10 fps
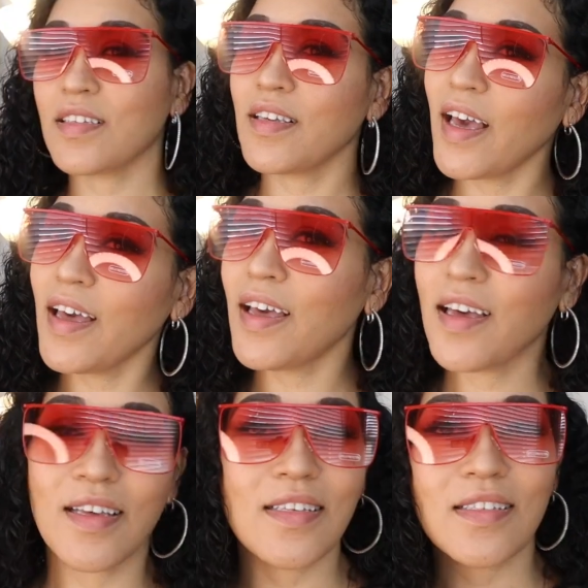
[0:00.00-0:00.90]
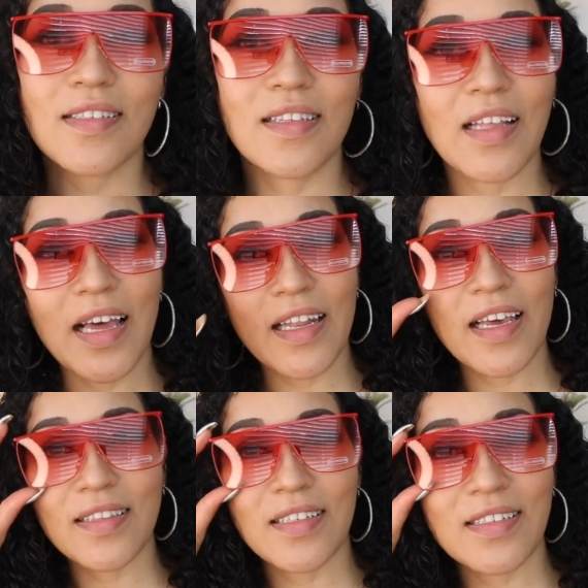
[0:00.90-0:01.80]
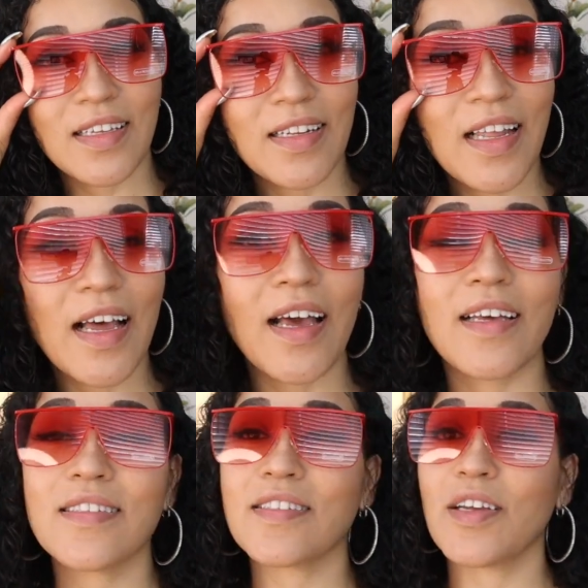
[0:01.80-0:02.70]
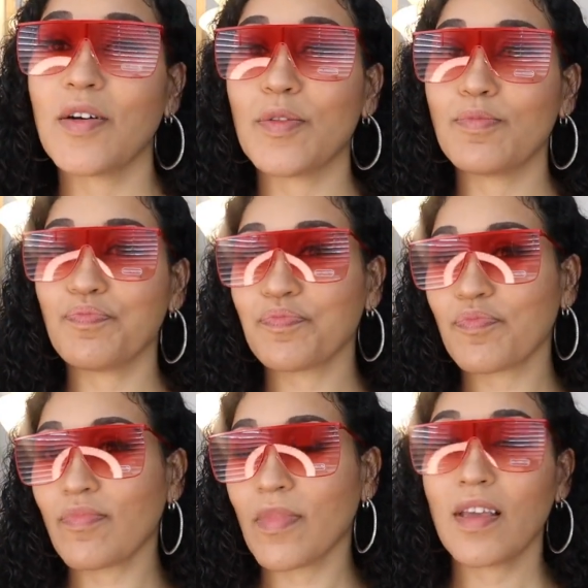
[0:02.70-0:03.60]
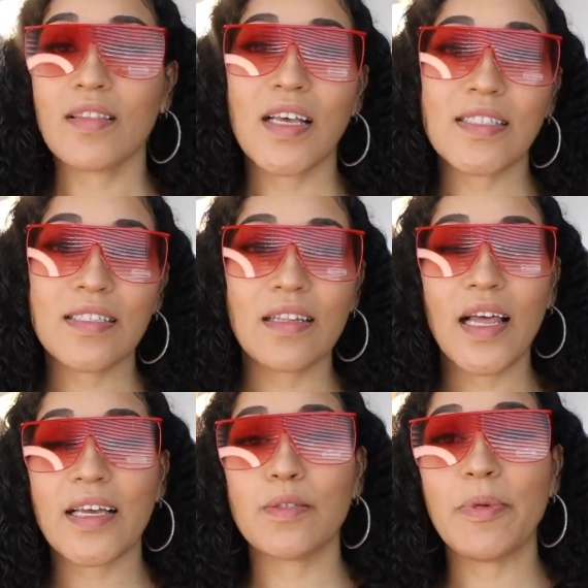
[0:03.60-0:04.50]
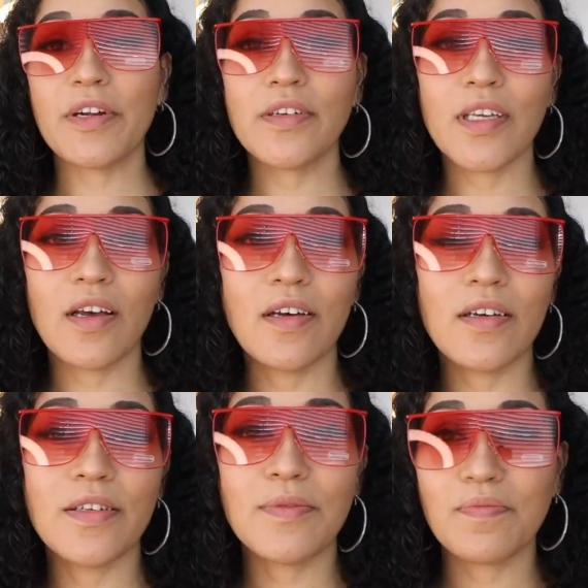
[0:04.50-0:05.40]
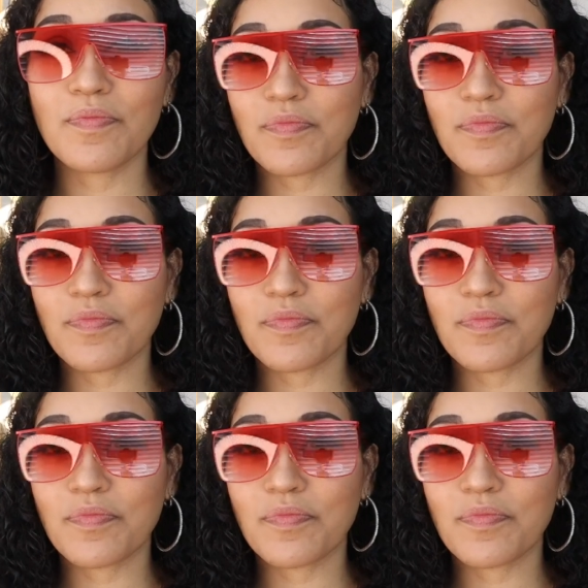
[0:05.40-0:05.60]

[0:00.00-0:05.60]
yes, I like these a lot. So that's the last pair, y'all.